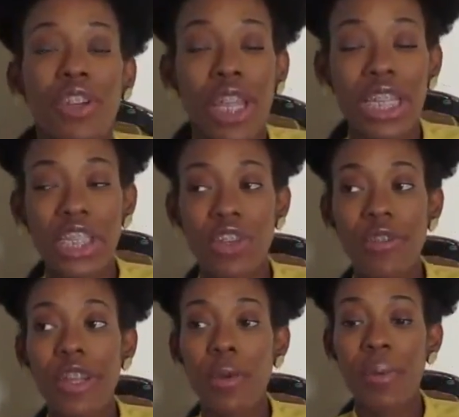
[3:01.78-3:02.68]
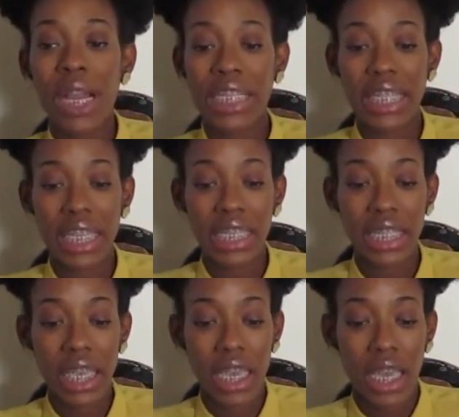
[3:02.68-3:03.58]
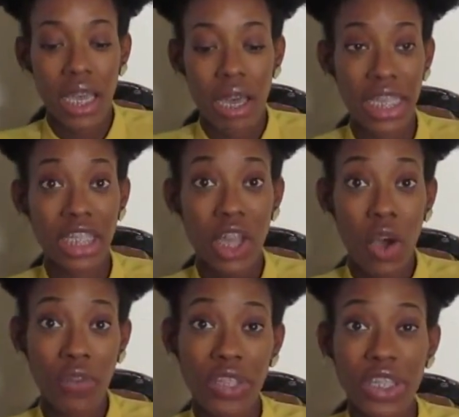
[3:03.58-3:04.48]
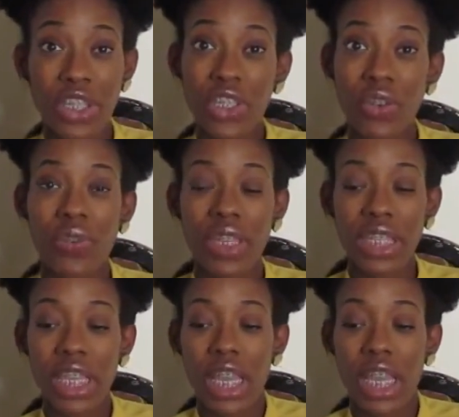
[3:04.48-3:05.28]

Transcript: Now the cervidil process, it softens the cervix,